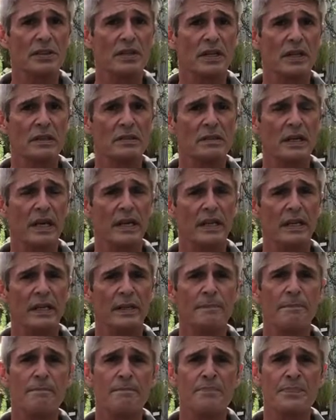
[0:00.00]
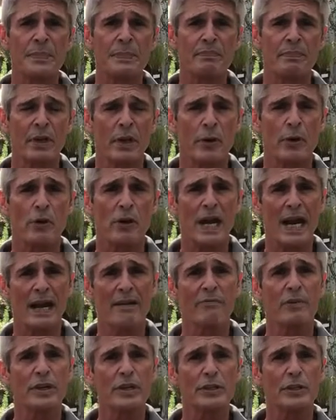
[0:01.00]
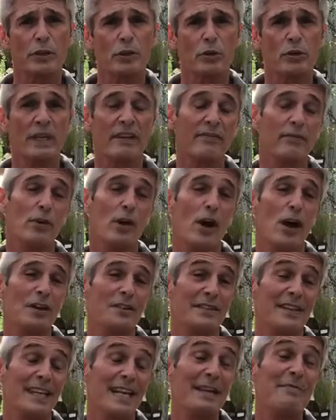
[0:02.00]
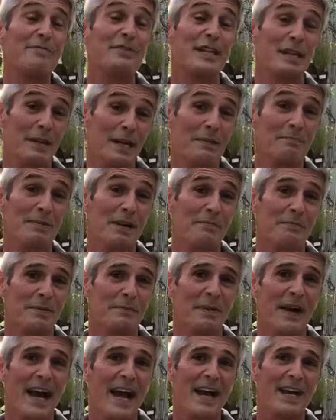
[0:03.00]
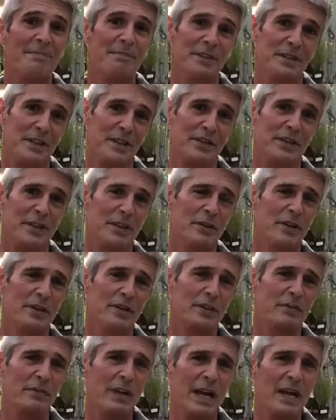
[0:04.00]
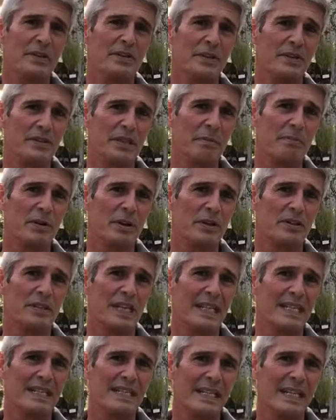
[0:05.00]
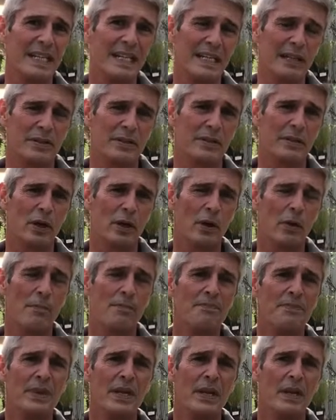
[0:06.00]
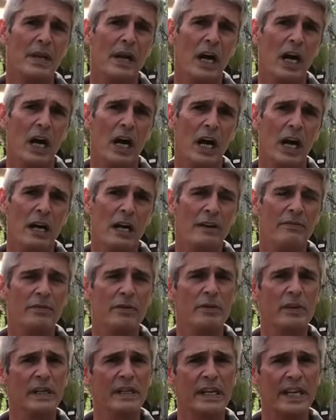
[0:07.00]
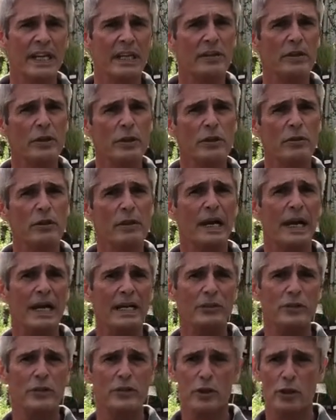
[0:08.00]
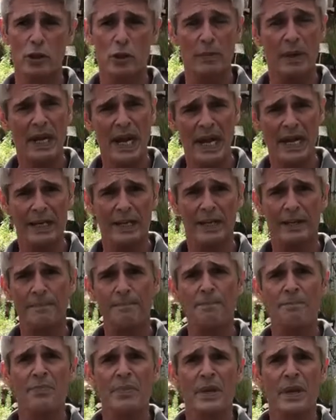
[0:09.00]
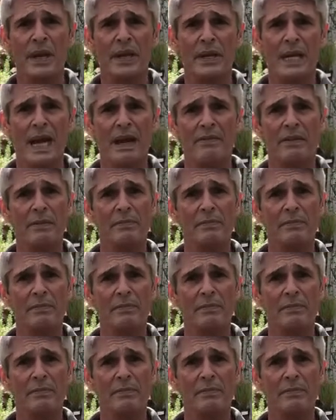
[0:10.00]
is going to set in. On our average early frost, it keeps getting bumped back, but this year it's around December 16th. So uh, if you can get your guys germinated and have